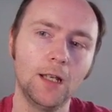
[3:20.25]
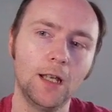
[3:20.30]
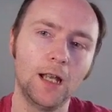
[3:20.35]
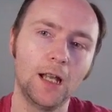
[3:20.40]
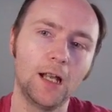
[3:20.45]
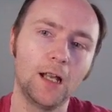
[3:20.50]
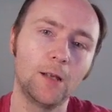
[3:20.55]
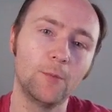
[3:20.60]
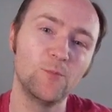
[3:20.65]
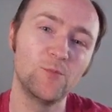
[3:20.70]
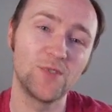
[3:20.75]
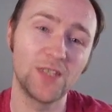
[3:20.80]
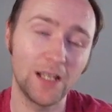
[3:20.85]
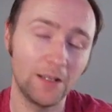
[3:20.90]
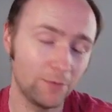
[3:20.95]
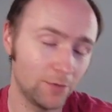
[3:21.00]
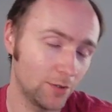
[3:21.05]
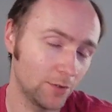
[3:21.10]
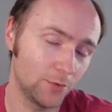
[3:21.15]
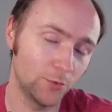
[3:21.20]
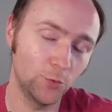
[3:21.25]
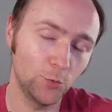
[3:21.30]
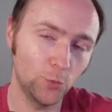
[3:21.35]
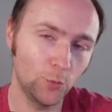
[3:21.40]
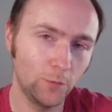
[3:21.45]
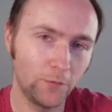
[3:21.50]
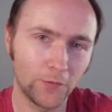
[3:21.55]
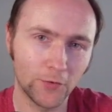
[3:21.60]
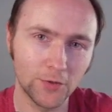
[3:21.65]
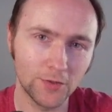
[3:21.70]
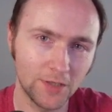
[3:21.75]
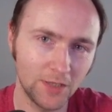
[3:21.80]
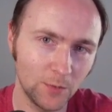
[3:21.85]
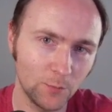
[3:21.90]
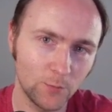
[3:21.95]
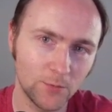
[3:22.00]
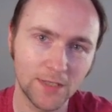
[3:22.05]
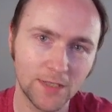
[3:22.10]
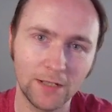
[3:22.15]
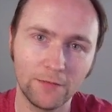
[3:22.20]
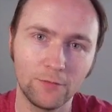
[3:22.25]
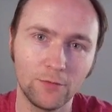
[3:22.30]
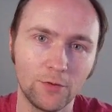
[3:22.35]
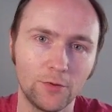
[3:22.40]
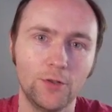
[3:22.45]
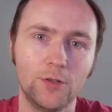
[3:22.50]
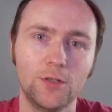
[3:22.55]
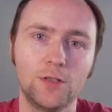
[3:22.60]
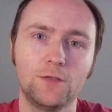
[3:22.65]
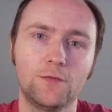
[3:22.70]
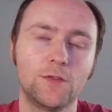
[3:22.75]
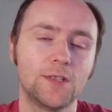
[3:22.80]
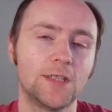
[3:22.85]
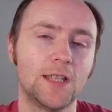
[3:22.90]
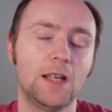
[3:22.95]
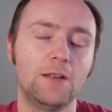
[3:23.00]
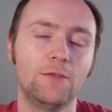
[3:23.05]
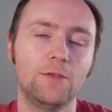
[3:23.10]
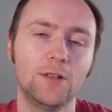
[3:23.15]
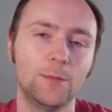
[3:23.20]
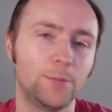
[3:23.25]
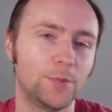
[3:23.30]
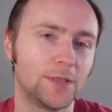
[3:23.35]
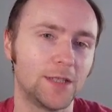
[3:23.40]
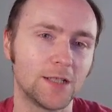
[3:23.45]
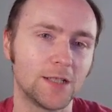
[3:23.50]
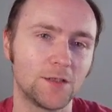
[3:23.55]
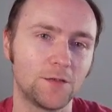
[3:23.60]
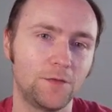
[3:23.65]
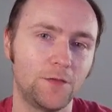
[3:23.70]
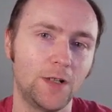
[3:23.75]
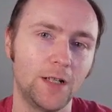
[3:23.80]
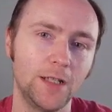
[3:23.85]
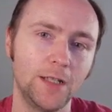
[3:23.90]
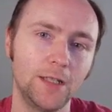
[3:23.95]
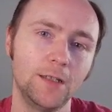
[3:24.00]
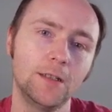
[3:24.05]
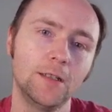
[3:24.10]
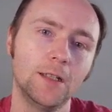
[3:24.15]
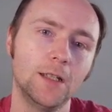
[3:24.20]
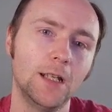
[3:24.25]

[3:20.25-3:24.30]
Zava, no first name was ever announced for Zava, but that's fine.